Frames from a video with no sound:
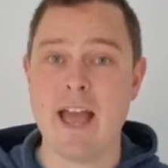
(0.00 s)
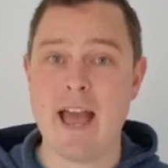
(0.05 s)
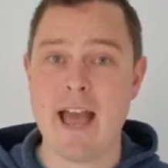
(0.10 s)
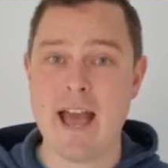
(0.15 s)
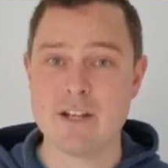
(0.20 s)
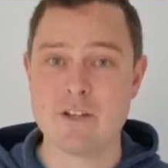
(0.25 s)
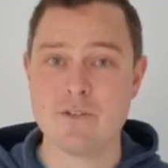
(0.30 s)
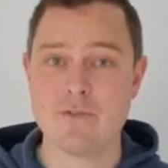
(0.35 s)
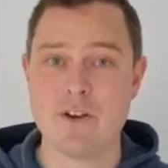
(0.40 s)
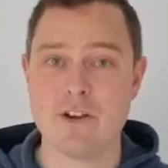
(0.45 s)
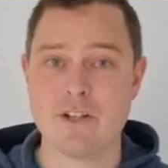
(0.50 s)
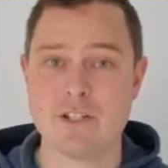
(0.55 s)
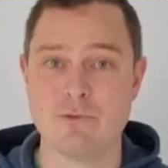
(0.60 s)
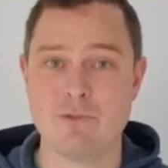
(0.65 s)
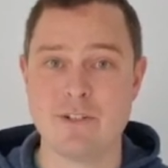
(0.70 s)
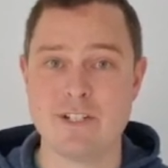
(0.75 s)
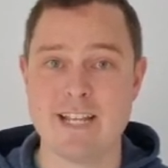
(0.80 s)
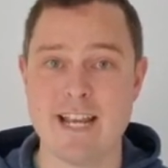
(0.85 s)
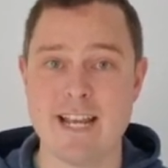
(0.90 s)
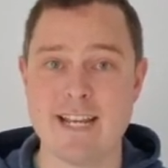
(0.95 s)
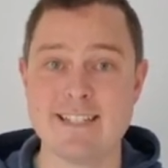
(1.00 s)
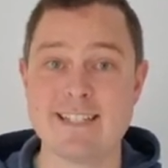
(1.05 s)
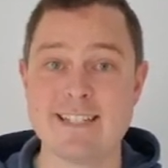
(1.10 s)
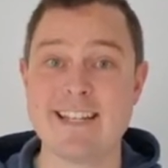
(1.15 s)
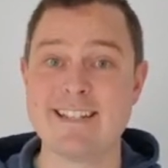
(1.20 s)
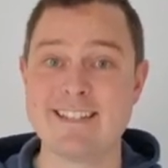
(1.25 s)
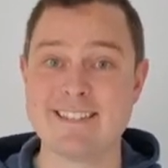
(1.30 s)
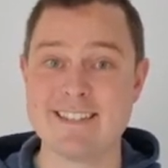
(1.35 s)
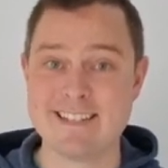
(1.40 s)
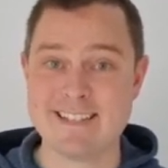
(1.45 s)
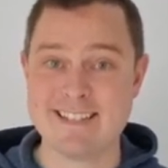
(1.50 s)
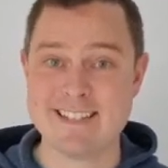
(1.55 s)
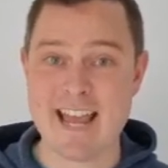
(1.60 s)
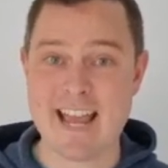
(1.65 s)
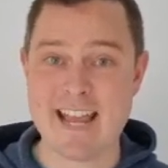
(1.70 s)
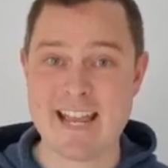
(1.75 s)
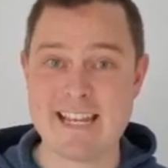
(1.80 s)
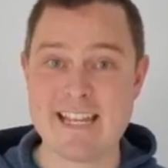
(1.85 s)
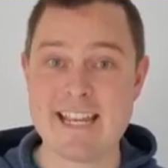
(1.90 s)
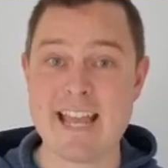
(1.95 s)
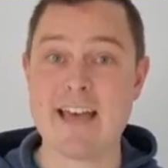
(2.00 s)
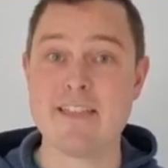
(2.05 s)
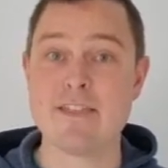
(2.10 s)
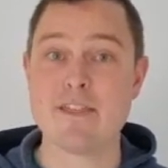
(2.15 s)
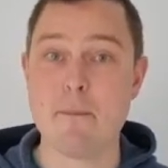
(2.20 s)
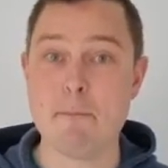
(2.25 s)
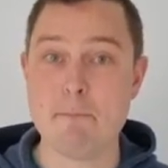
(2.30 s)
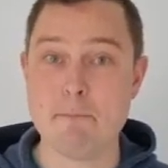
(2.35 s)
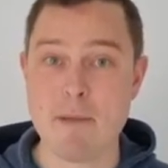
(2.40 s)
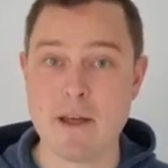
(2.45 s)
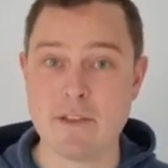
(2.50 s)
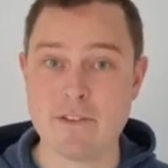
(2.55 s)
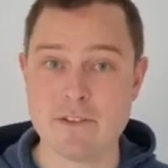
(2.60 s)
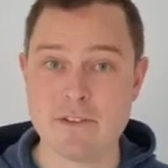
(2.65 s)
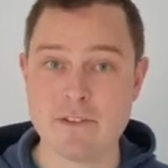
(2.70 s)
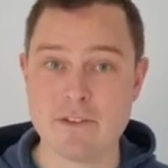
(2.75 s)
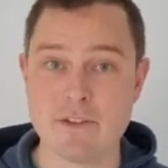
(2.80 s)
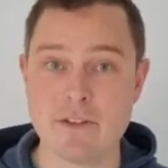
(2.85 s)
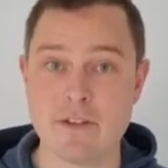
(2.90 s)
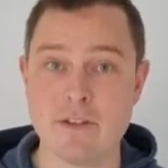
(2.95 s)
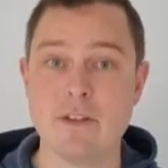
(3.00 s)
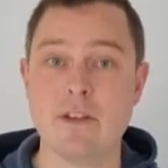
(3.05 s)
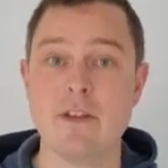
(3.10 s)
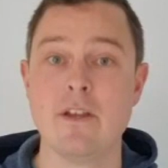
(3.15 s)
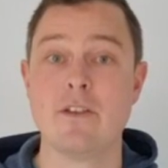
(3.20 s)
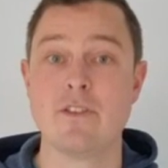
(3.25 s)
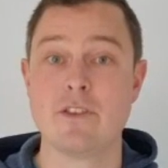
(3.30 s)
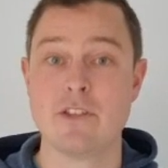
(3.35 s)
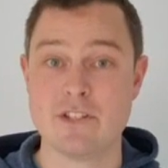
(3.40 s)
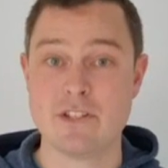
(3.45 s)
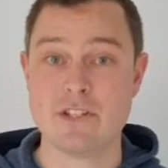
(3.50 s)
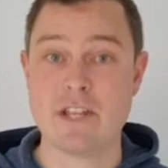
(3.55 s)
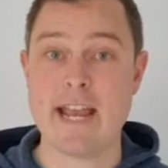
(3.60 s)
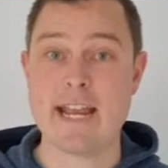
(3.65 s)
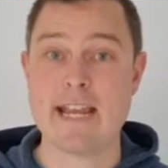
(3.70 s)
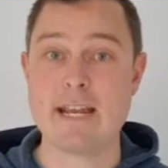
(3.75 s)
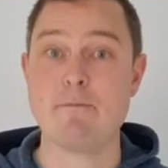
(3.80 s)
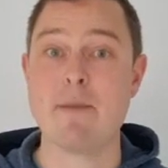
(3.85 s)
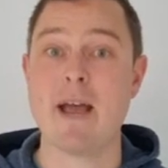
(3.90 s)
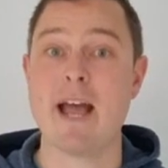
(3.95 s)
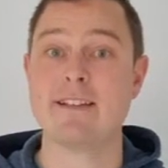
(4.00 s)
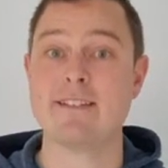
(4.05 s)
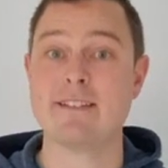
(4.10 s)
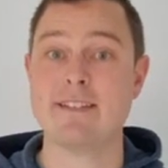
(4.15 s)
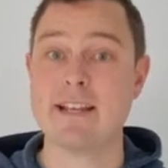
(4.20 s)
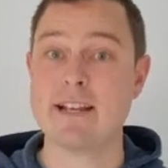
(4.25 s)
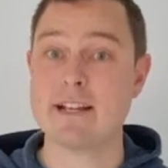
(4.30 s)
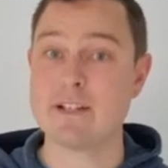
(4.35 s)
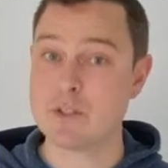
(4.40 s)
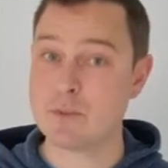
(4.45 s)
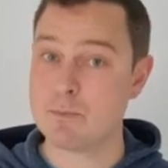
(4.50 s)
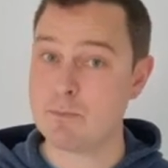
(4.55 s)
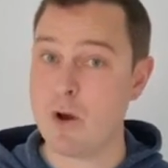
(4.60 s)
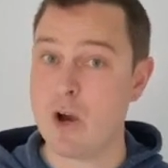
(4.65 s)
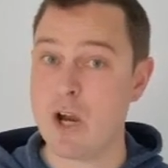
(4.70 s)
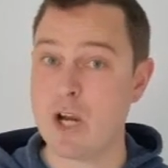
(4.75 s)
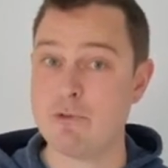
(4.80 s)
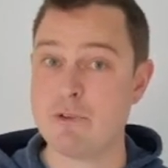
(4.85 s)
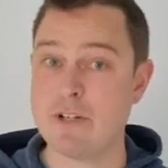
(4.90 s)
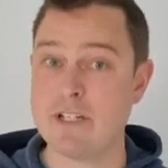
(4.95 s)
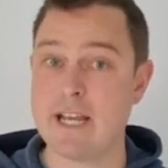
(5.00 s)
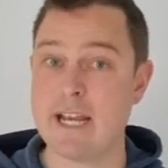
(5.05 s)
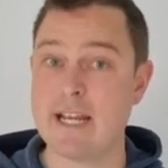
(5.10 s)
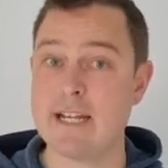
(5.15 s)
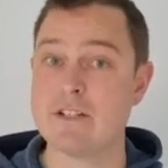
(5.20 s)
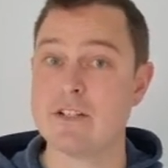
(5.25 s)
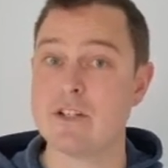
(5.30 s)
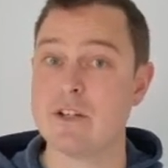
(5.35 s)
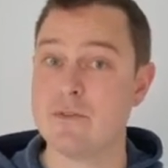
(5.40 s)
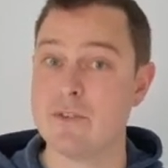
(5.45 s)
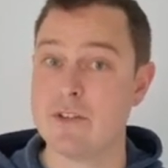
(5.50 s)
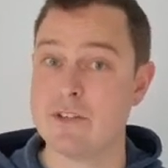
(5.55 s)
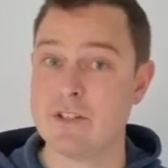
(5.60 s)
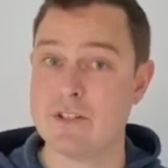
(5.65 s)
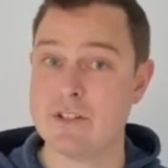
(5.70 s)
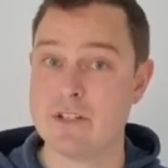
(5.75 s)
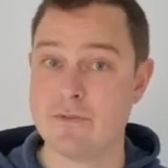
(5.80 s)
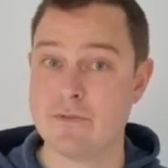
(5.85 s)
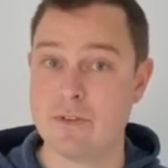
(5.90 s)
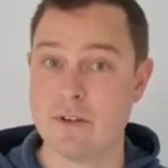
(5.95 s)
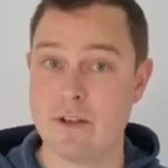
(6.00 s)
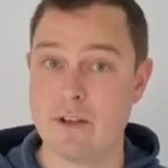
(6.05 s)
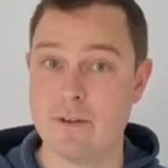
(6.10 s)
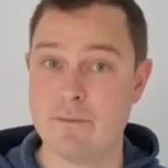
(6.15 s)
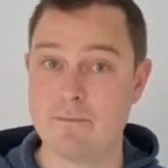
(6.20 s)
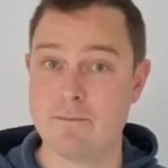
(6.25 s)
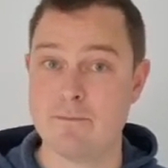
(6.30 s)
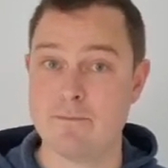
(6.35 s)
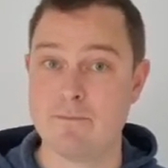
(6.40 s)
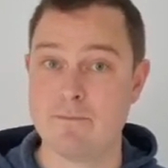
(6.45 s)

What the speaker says: Anniversary date is the day and the month the same as the expiry date of the certificate.